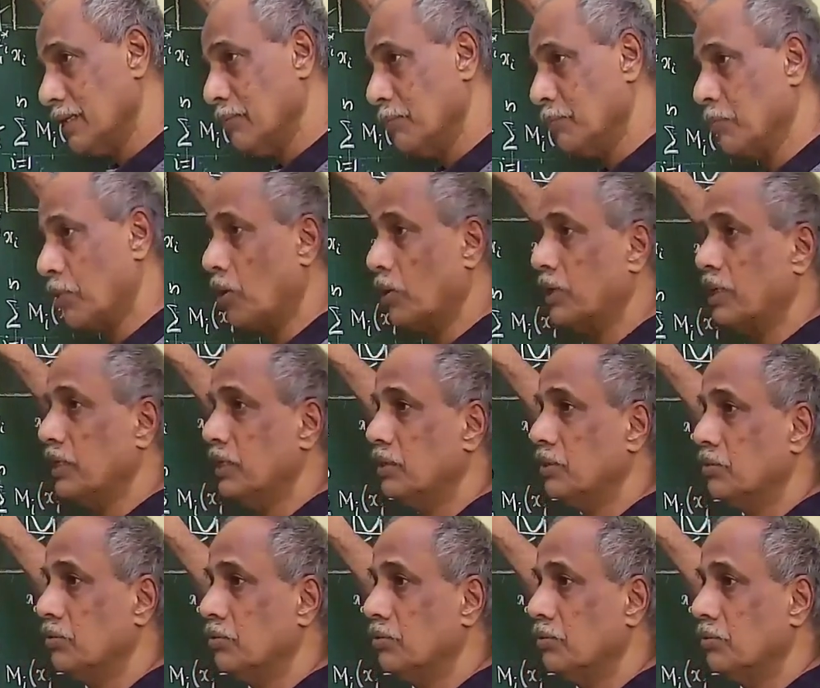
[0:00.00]
brought
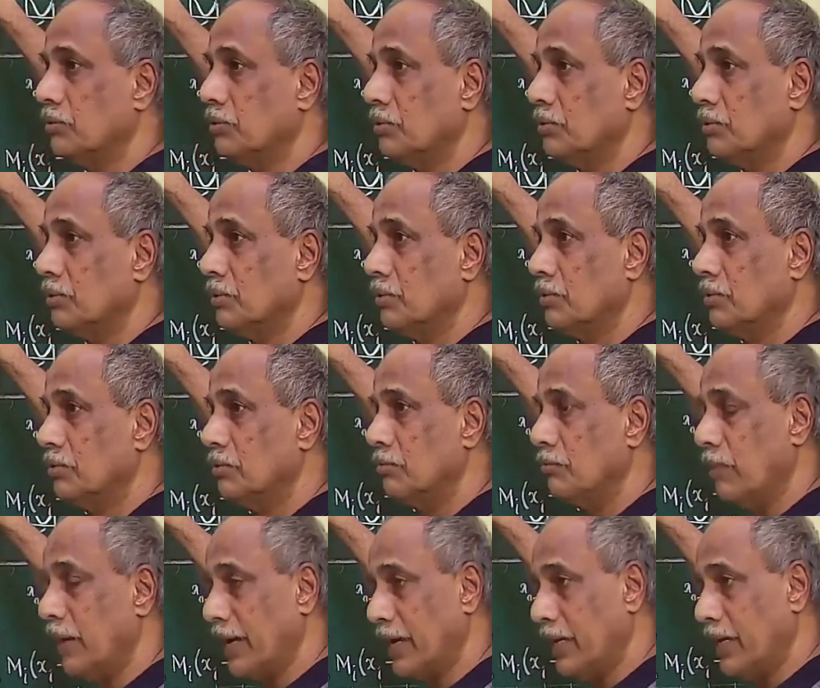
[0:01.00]
into
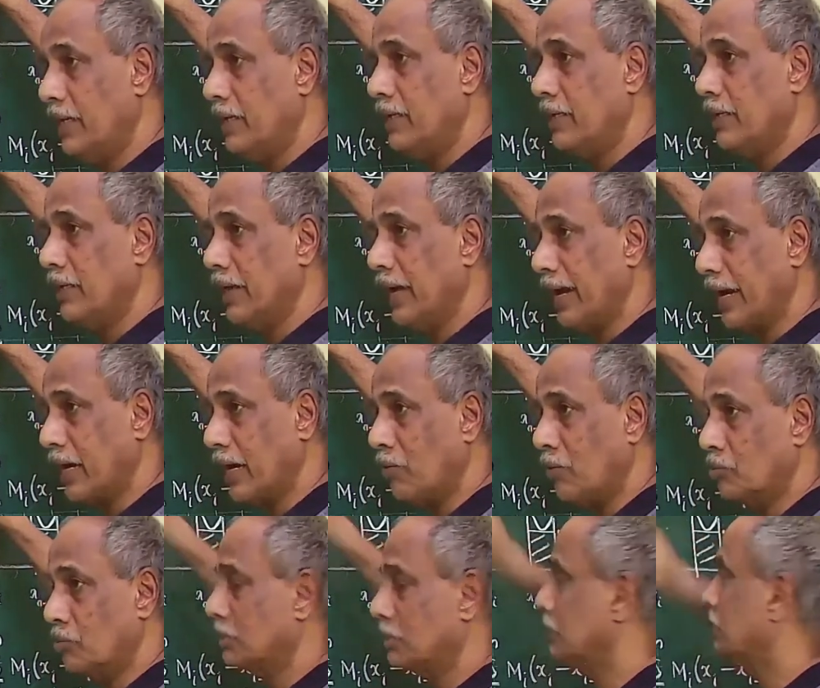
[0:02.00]
my account.